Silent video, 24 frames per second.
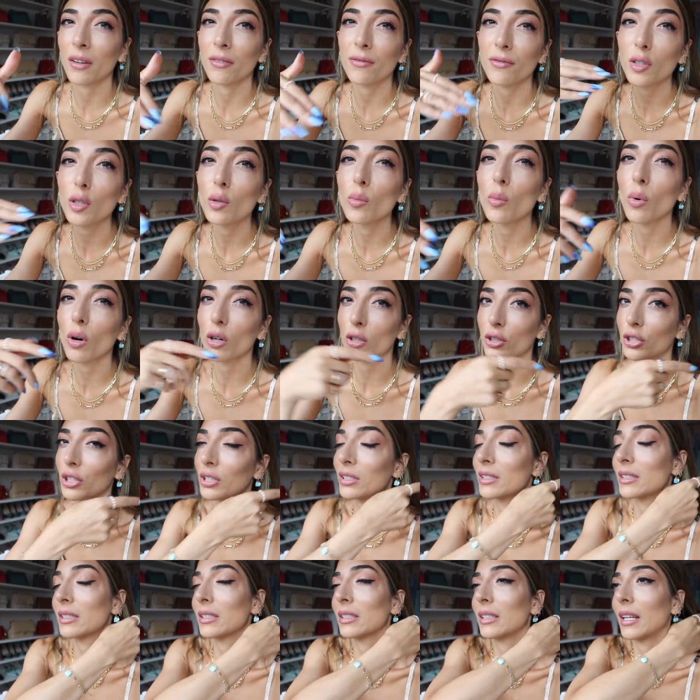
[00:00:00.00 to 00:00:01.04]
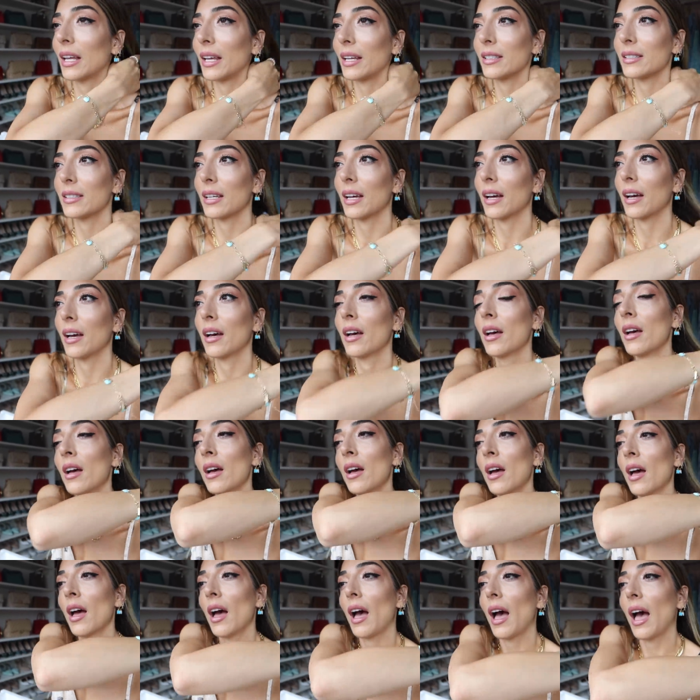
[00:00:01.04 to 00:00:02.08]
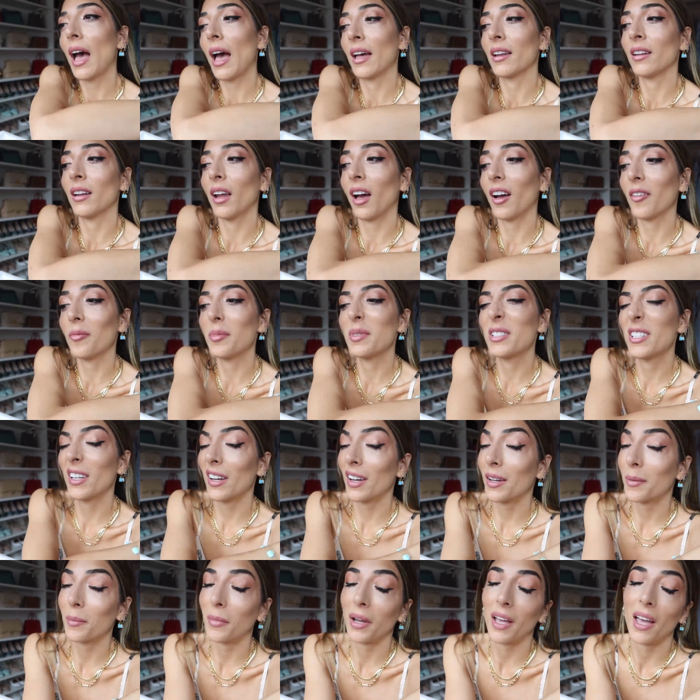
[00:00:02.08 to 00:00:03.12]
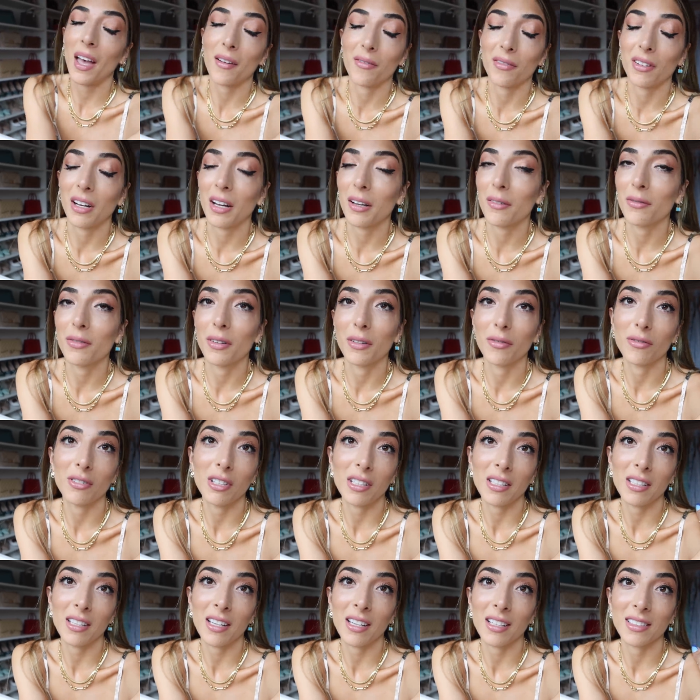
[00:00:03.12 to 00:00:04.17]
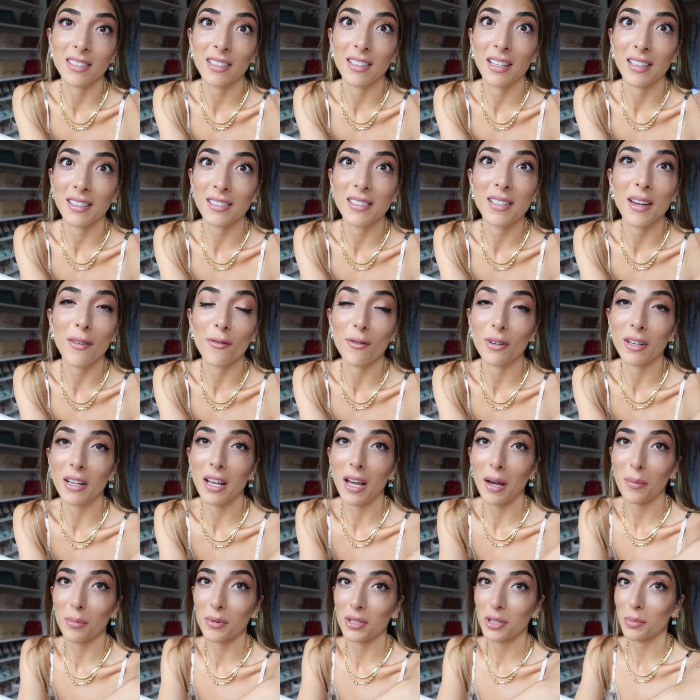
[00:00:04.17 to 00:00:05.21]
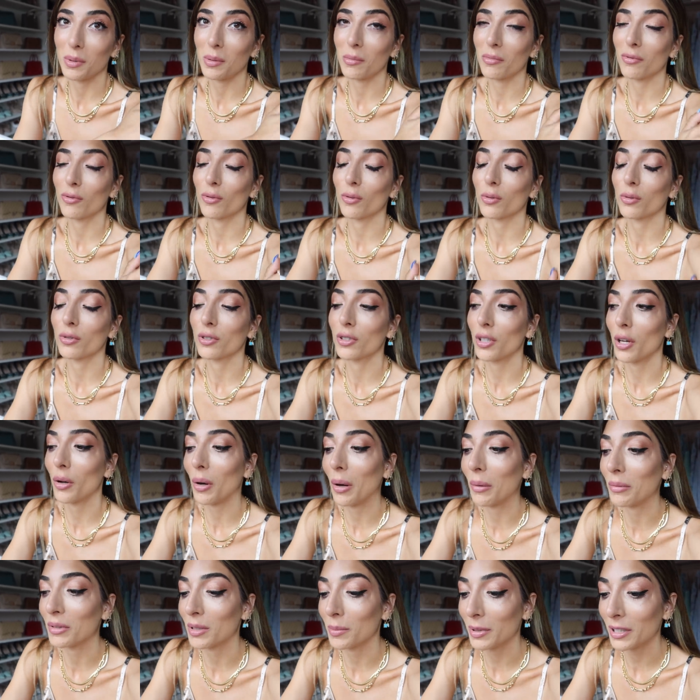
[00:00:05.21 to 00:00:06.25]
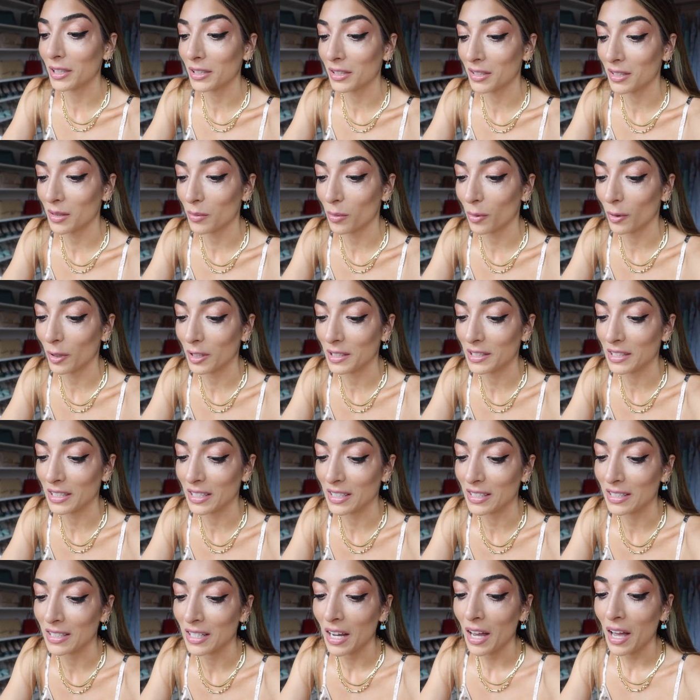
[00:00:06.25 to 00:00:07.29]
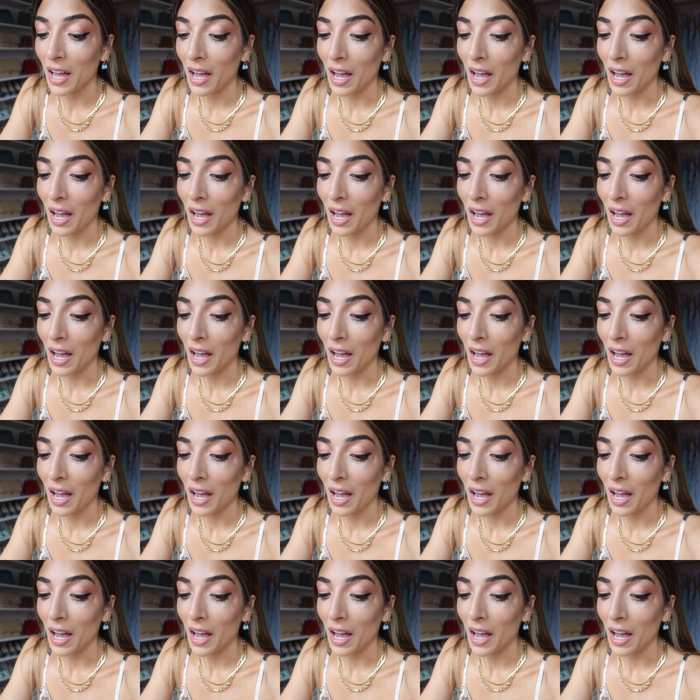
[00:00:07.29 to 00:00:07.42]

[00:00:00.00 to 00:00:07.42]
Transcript: a few washes later and I've been dyeing my hair for like 15 years and that's never really happened to me before so I was a bit disappointed